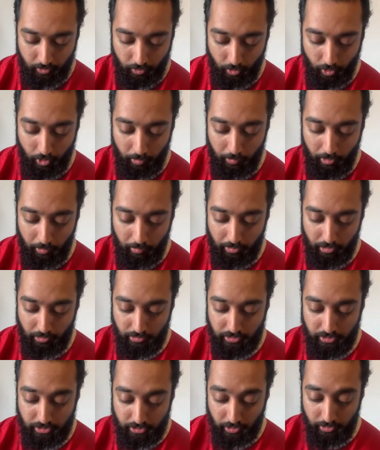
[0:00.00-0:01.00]
or more
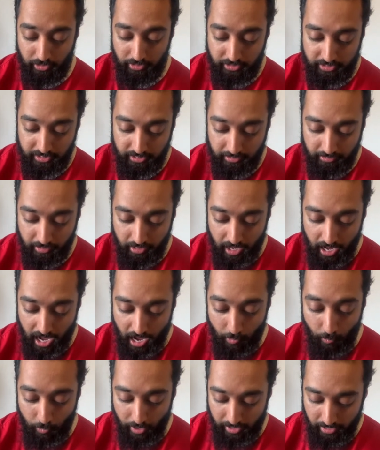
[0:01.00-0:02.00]
balloons. So you see,
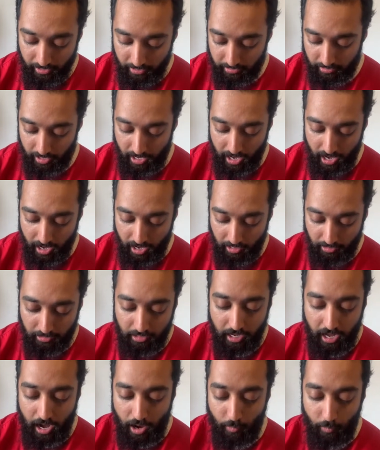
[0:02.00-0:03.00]
I
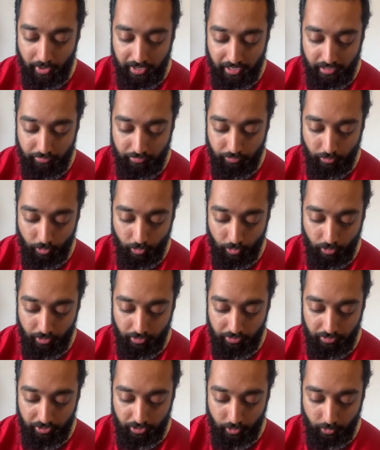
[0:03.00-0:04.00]
waited
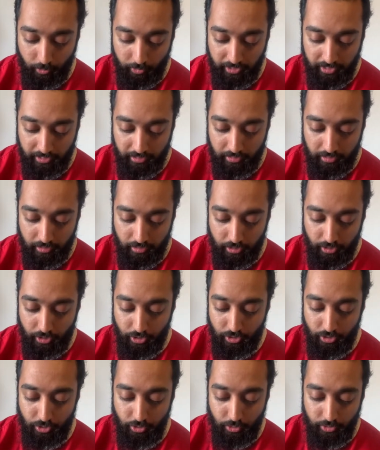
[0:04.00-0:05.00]
for the Queen
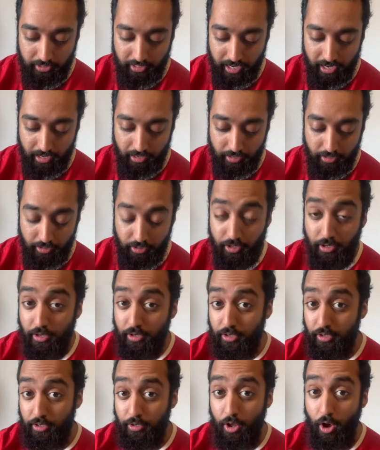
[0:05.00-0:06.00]
to get
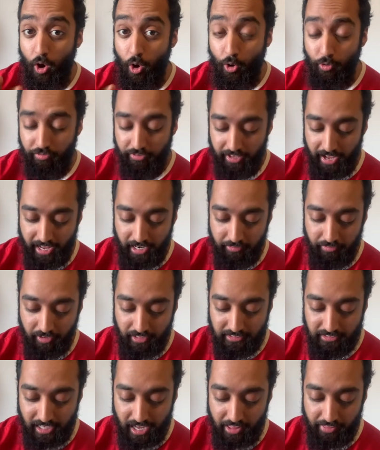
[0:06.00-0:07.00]
over the air
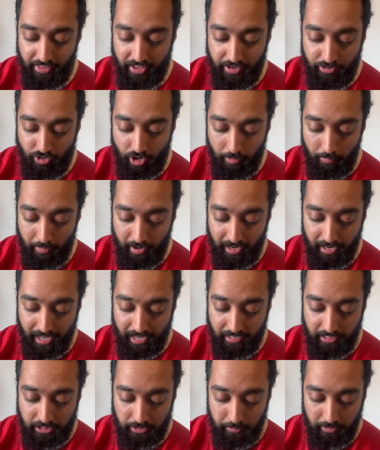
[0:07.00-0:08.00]
defense and then drop my
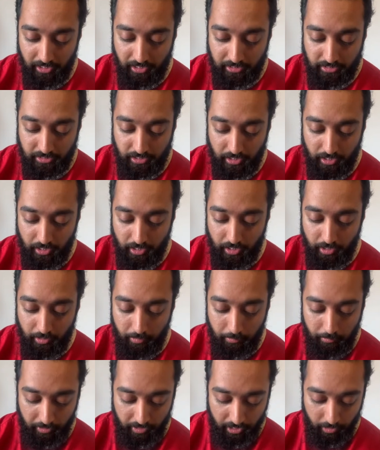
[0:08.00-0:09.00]
lightning spells,
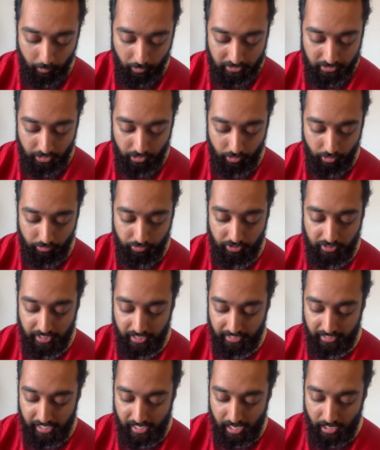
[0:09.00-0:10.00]
but it wasn't enough to
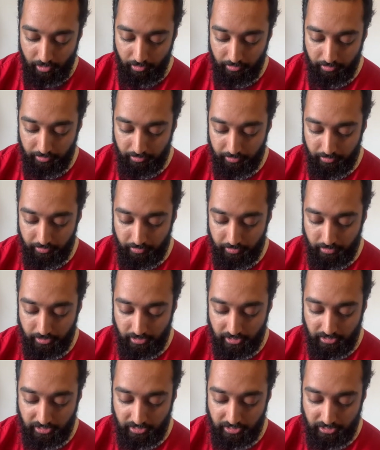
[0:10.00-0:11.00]
take it out
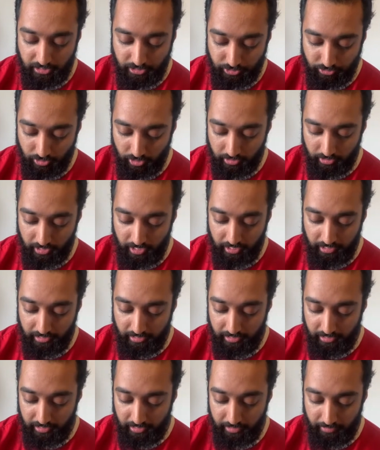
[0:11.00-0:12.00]
because it's still strong. And
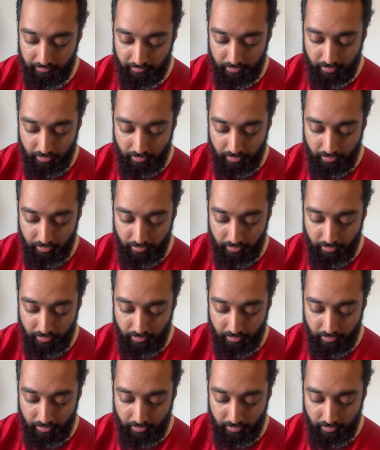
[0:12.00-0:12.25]
here,